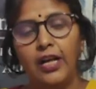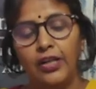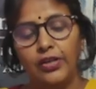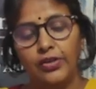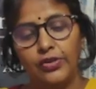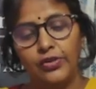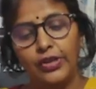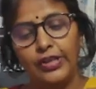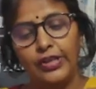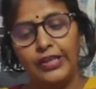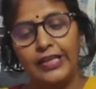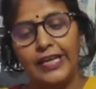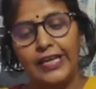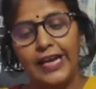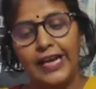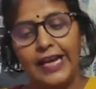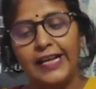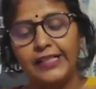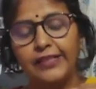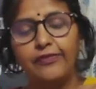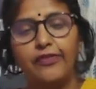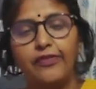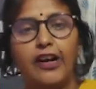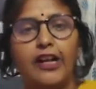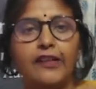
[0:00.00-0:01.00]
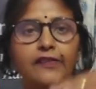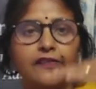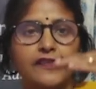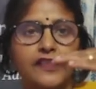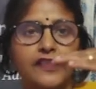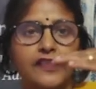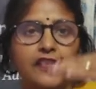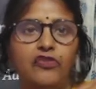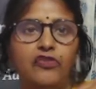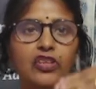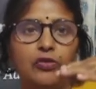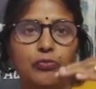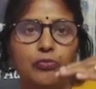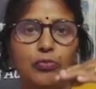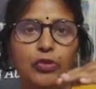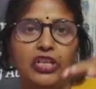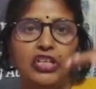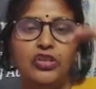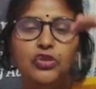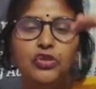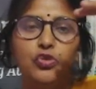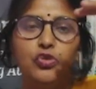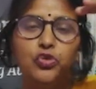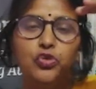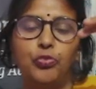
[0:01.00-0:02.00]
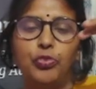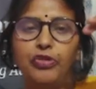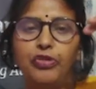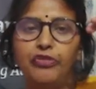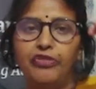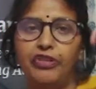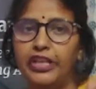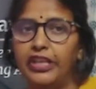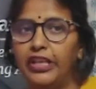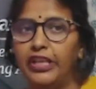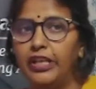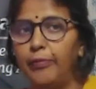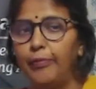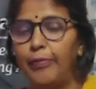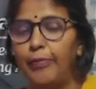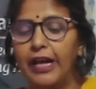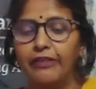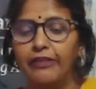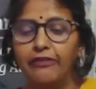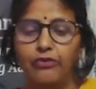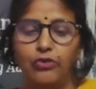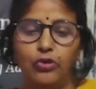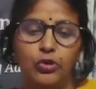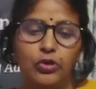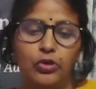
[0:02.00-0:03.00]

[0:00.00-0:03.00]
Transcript: So it has valves in between to prevent the backflow of